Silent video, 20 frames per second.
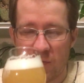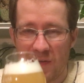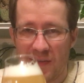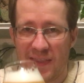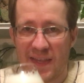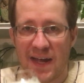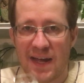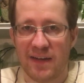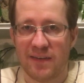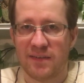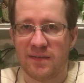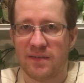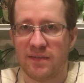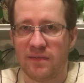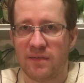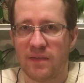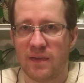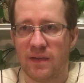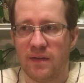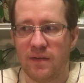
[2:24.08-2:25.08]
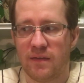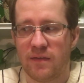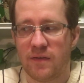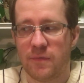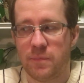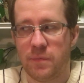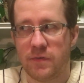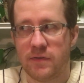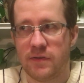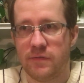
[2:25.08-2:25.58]
Not
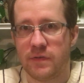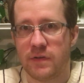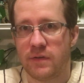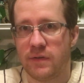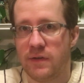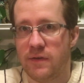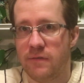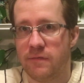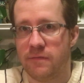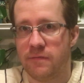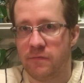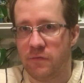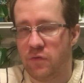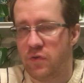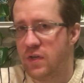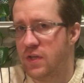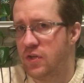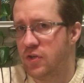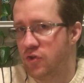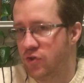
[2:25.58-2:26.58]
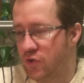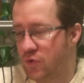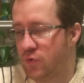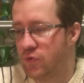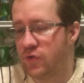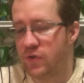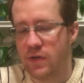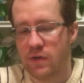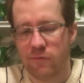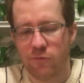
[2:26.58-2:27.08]
specifically fruity,
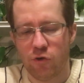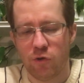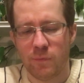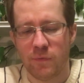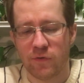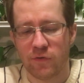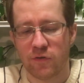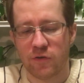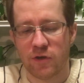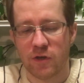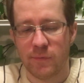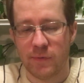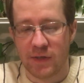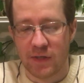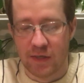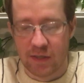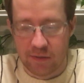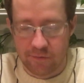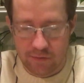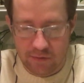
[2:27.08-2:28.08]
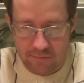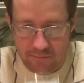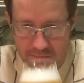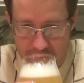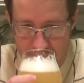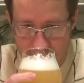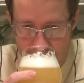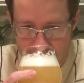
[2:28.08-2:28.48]
juicy aromas are coming out of it.